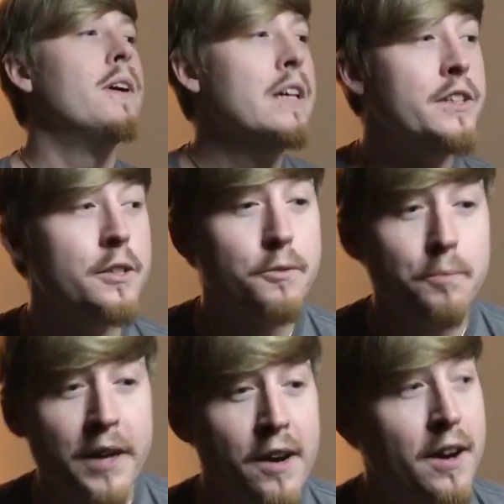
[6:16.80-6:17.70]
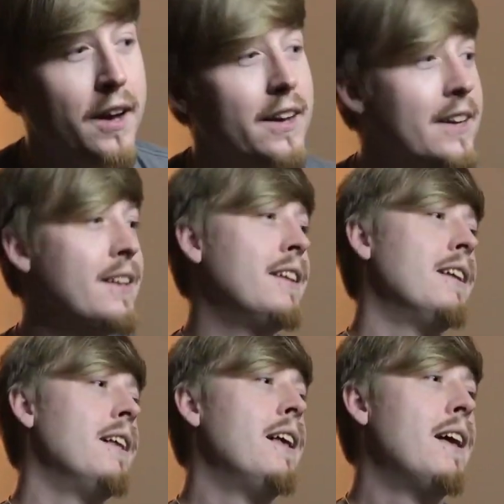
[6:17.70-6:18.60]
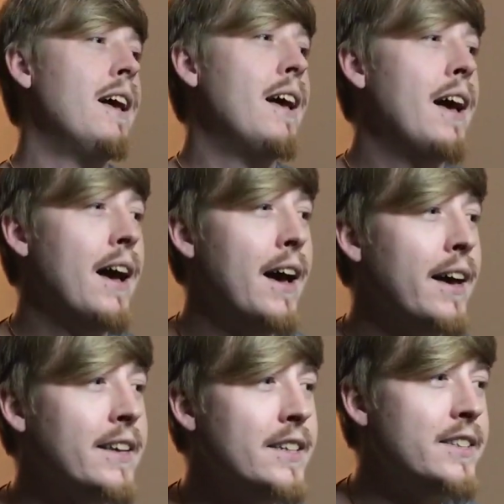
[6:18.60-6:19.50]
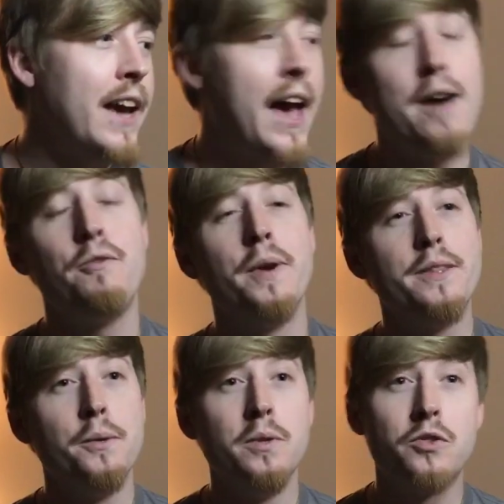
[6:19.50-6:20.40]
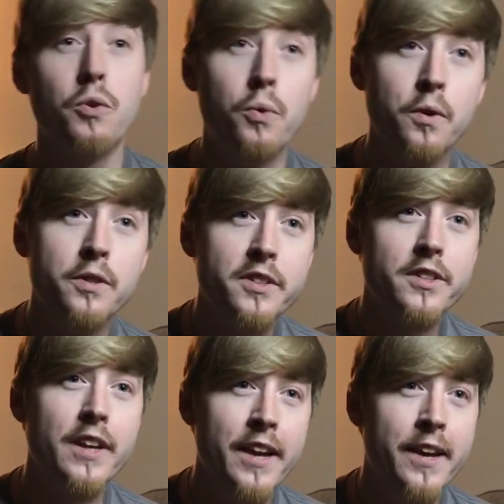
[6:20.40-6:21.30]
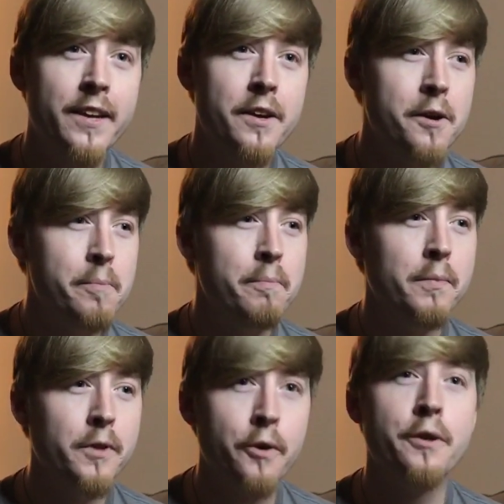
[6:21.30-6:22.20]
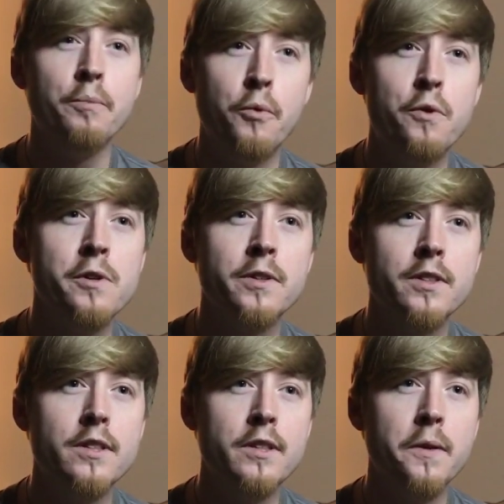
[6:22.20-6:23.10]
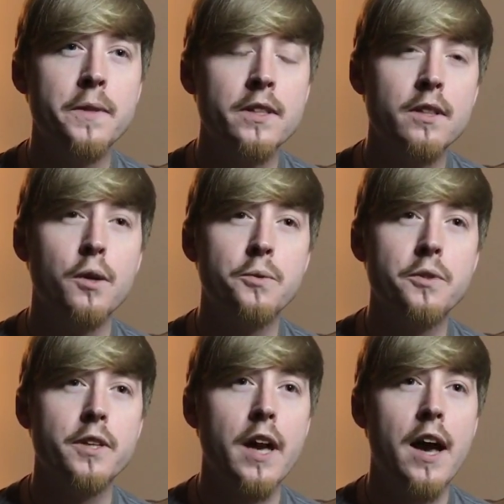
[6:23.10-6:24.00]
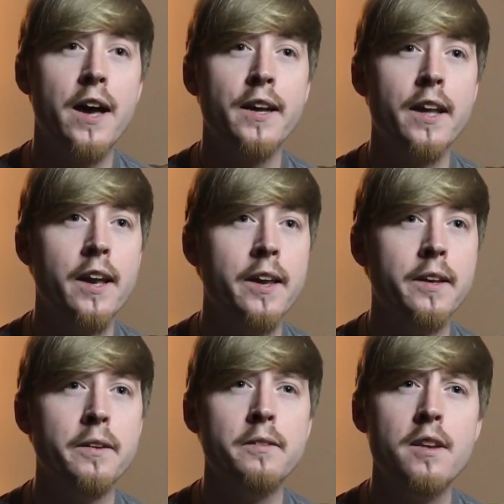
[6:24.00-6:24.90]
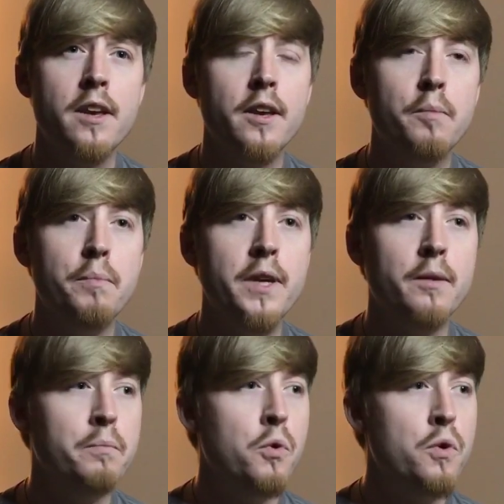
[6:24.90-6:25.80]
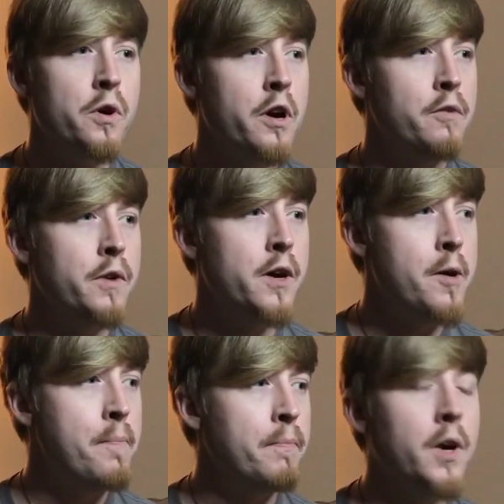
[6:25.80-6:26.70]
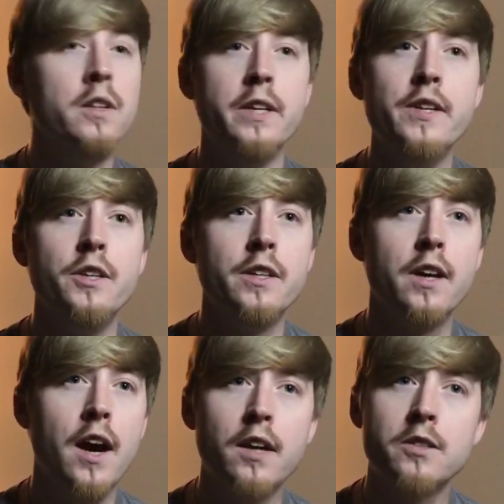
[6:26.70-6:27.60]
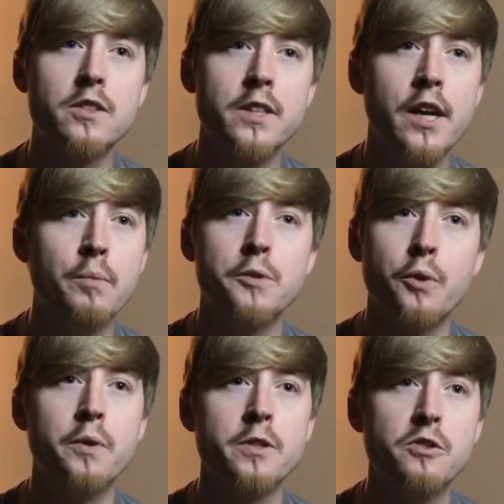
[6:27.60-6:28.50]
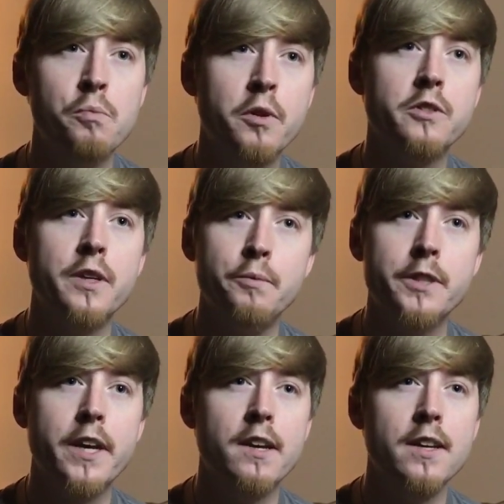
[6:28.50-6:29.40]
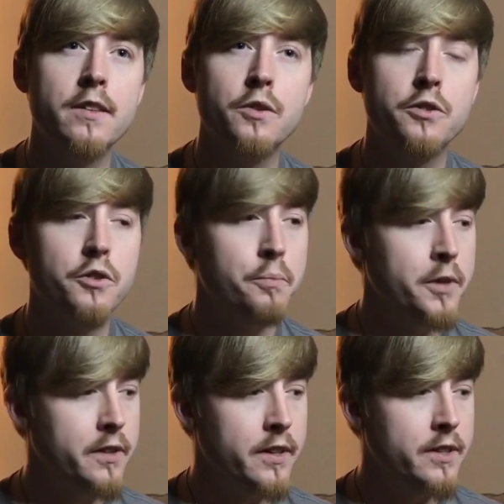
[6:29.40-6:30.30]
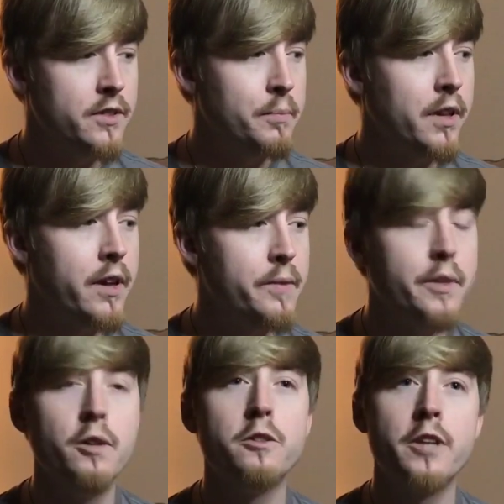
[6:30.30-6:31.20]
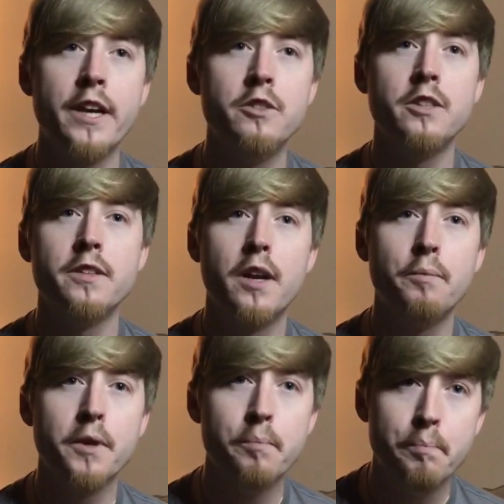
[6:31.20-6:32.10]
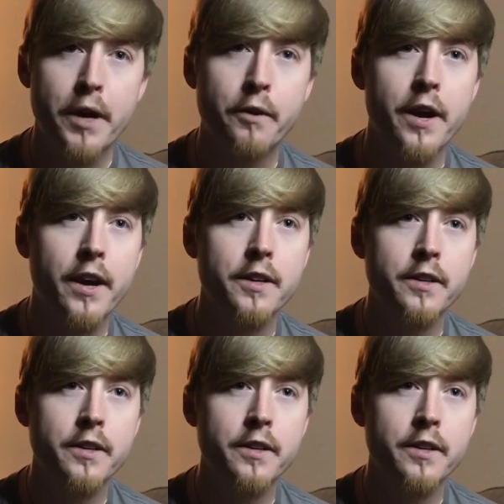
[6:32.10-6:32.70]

A year from now, I guess halfway through this course and learning more, getting closer to God and being more of a leader. Honestly, I'm growing so much every day, and there's so many things in my life that are changing that I'm getting better at,